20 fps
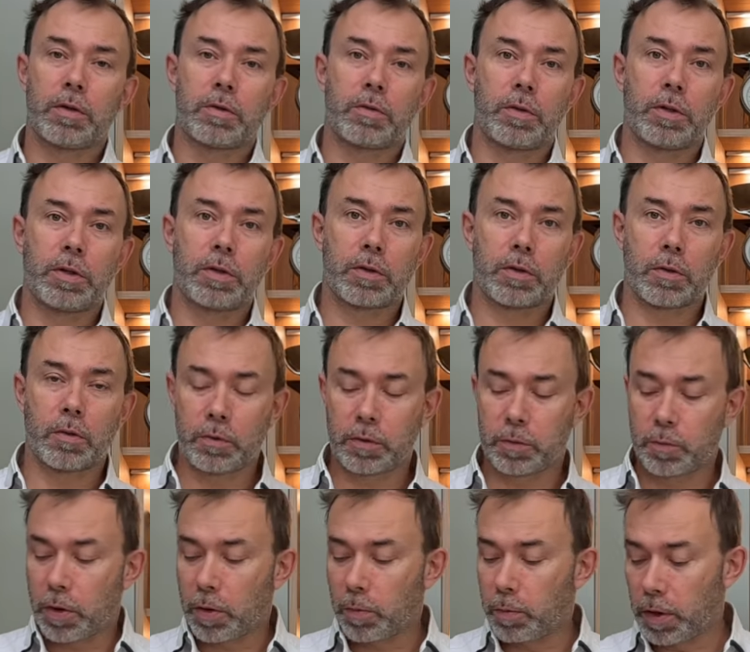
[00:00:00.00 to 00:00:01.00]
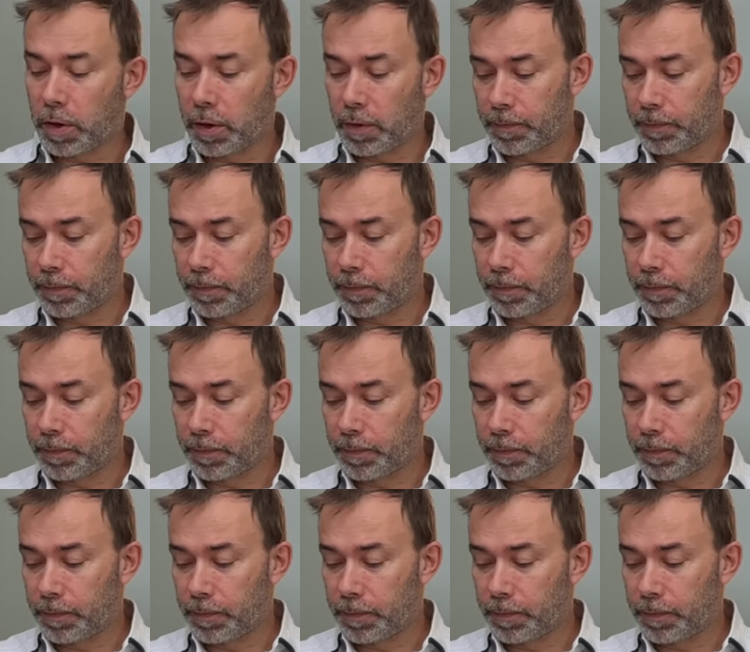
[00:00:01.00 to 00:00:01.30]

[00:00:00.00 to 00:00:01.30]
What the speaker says: So it's sauce Beurre Blanc,